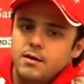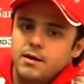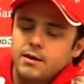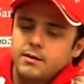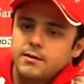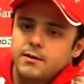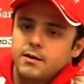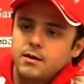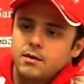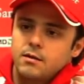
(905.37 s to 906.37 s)
And
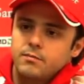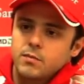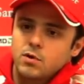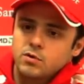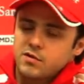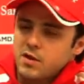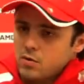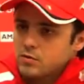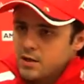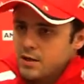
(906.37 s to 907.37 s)
on the
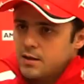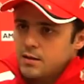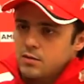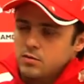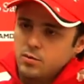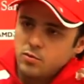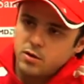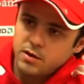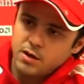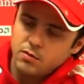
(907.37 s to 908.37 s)
second day, on the
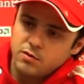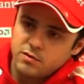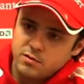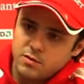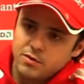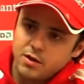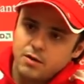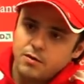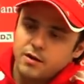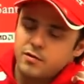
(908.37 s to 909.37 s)
morning, I was still in
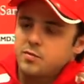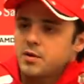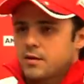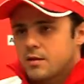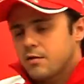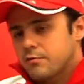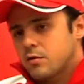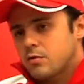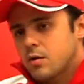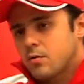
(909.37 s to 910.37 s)
Jerez, but in the
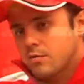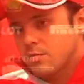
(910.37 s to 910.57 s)
afternoon I was